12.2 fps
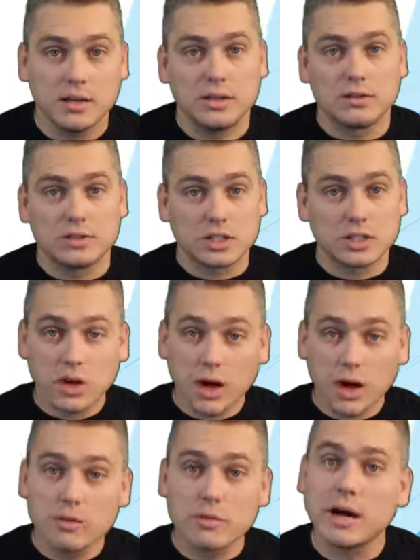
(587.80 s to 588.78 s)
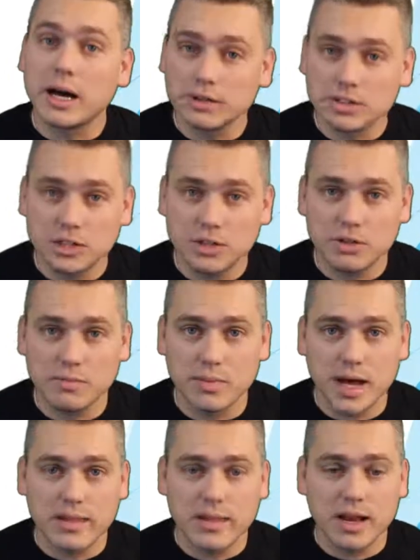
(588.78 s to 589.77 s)
there's also other models that you can
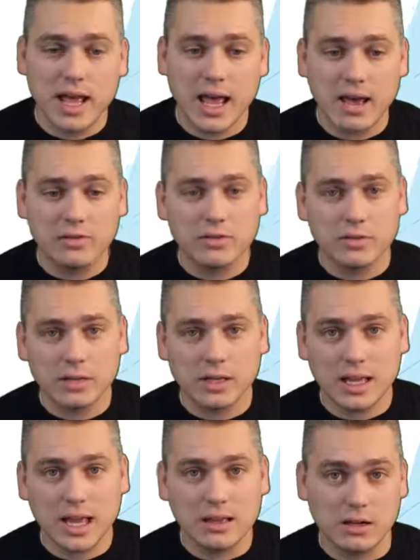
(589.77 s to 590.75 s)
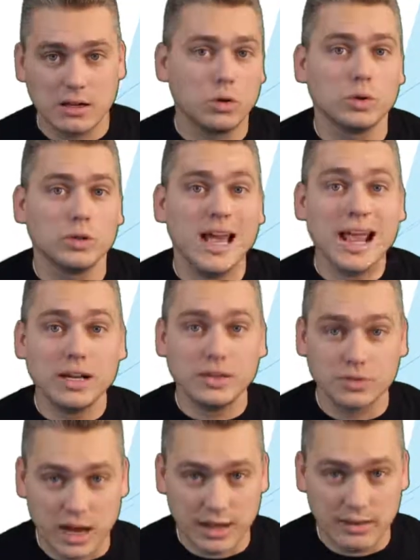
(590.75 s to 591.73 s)
buy that'll hold 8
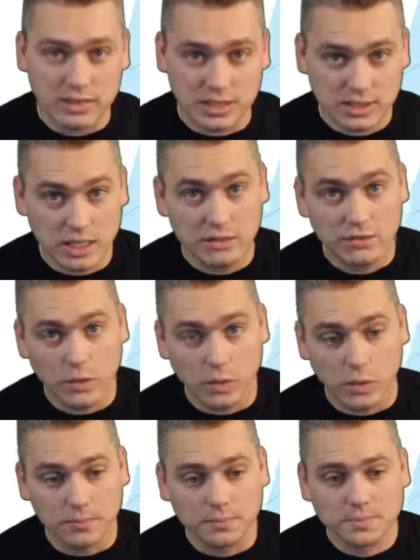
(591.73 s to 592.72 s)
drives instead of 4.